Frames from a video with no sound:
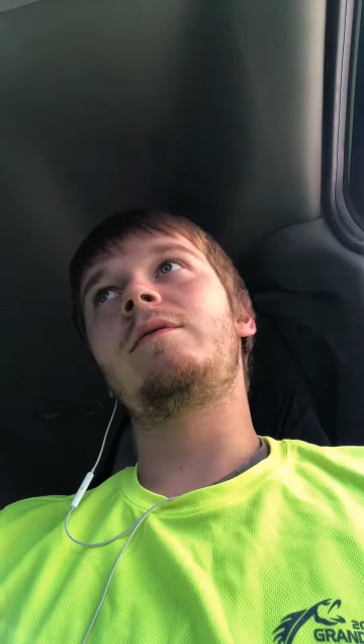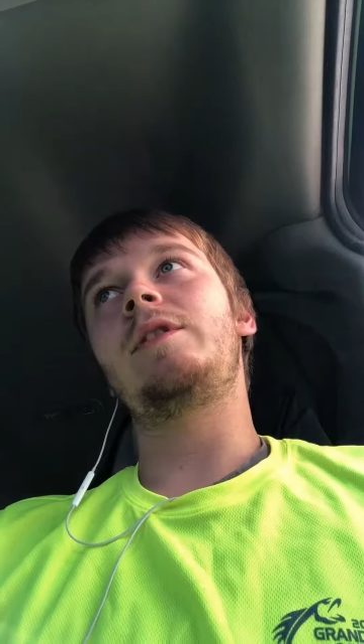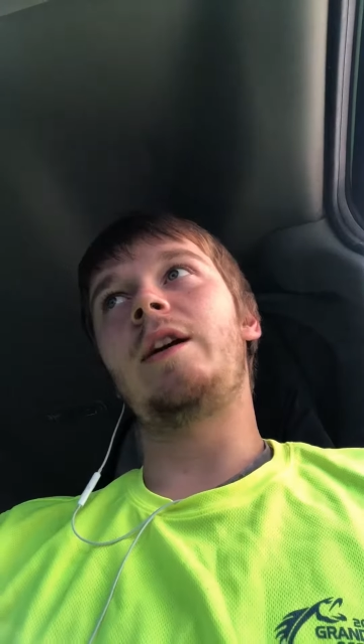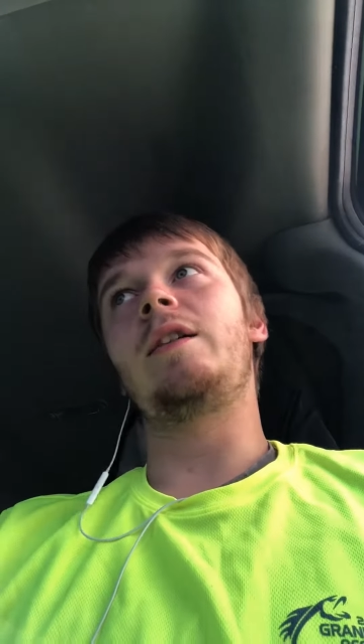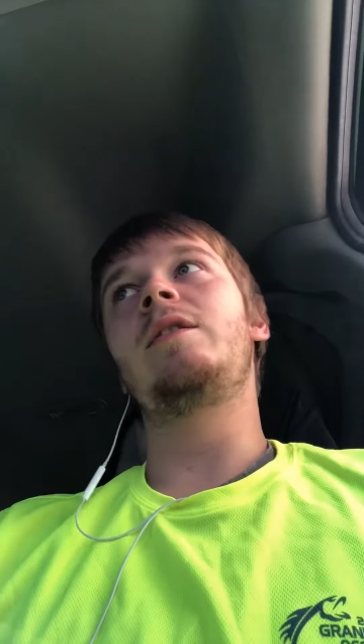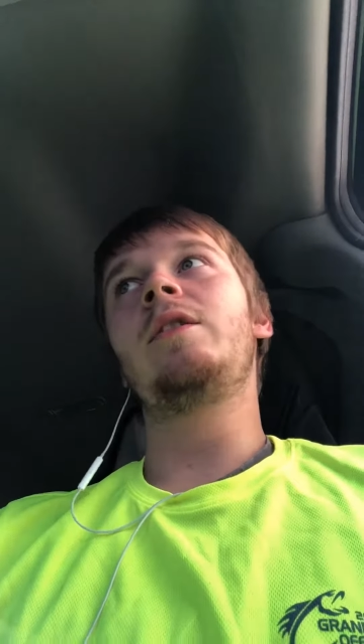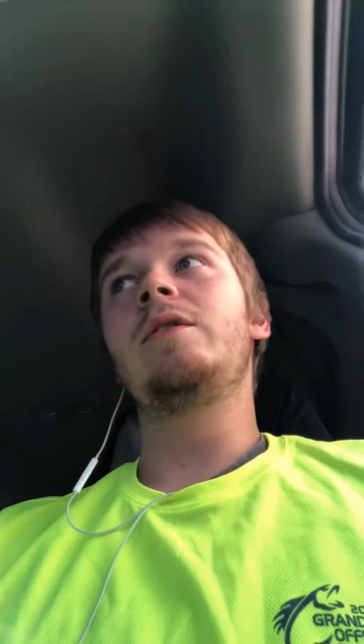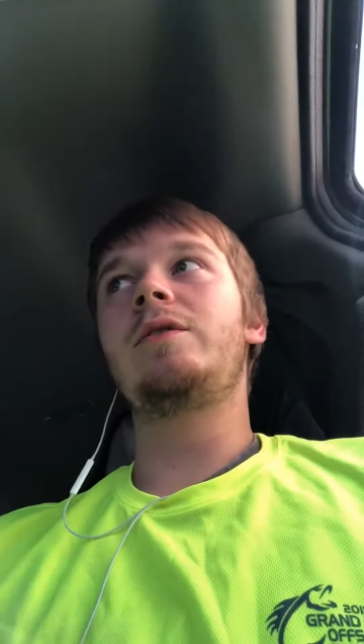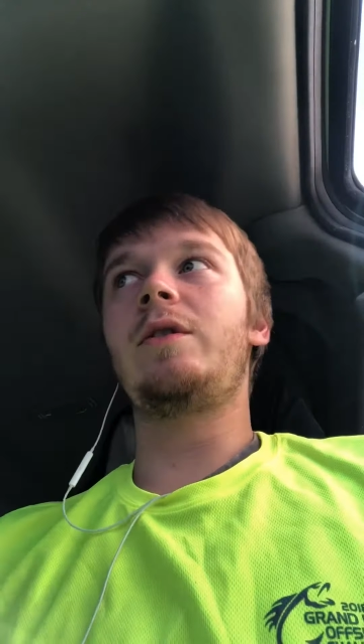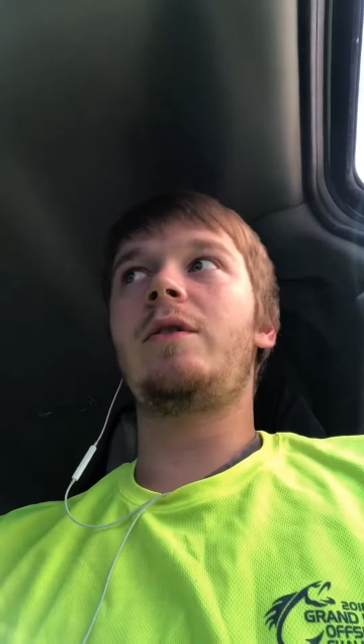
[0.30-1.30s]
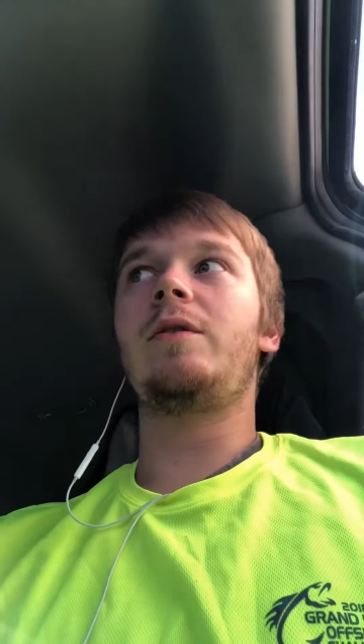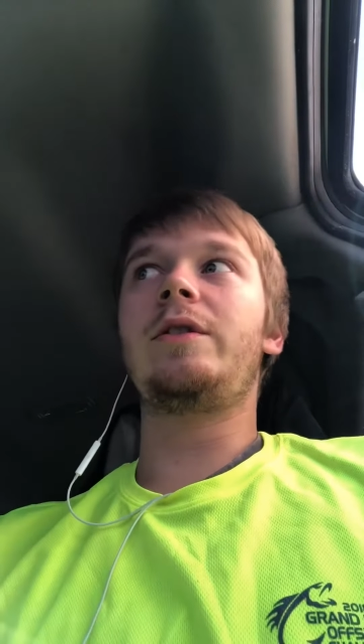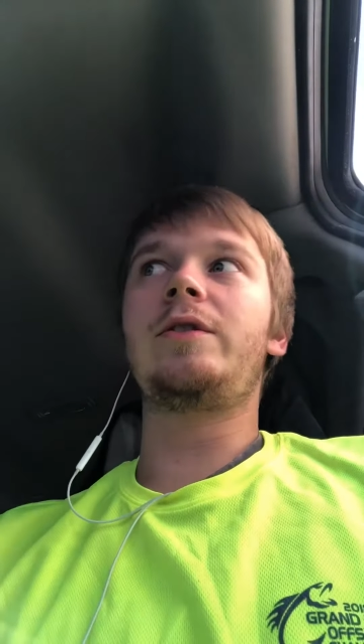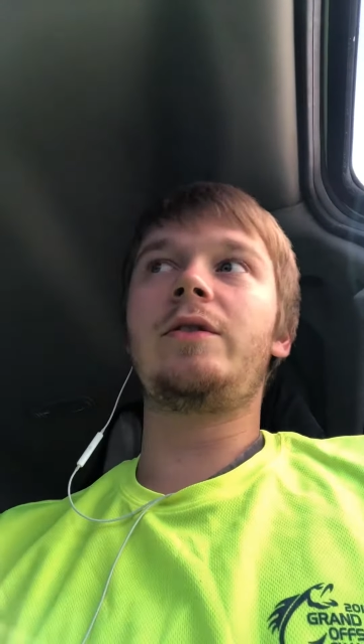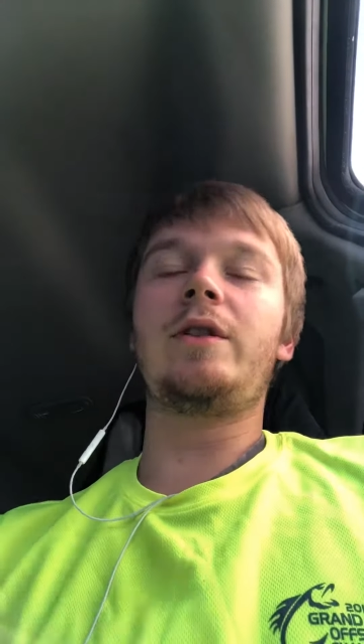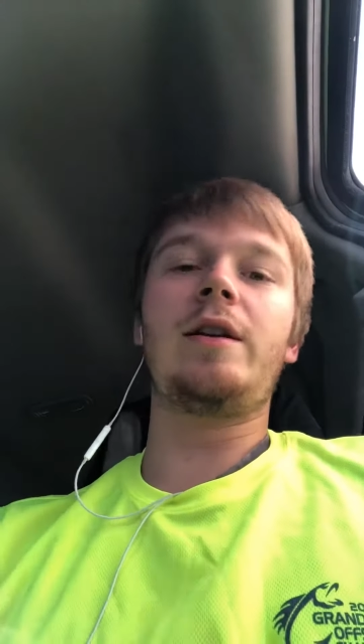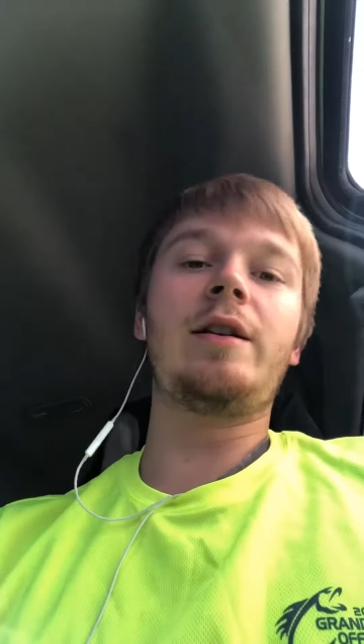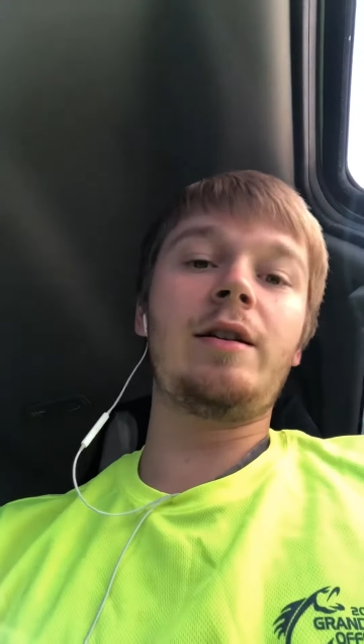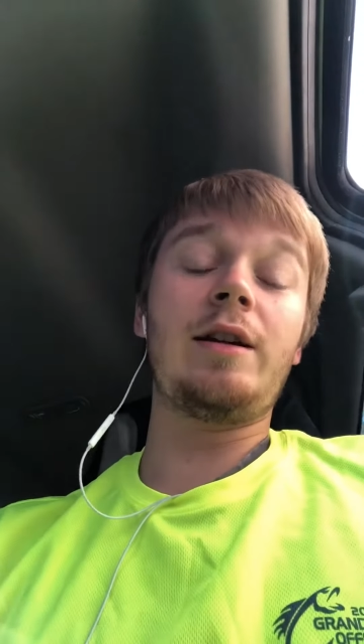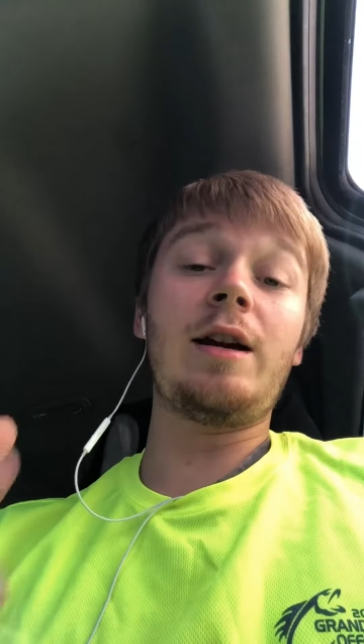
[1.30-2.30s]
Okay, so let's just say,
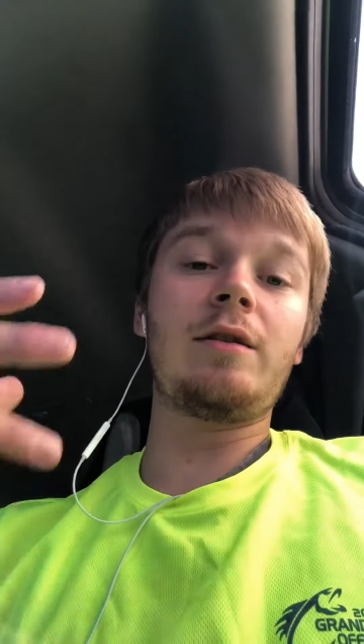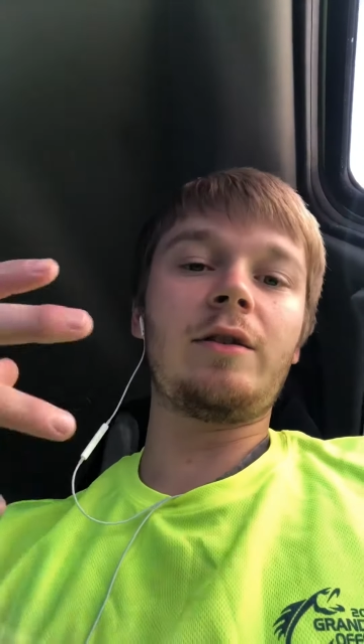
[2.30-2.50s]
and again,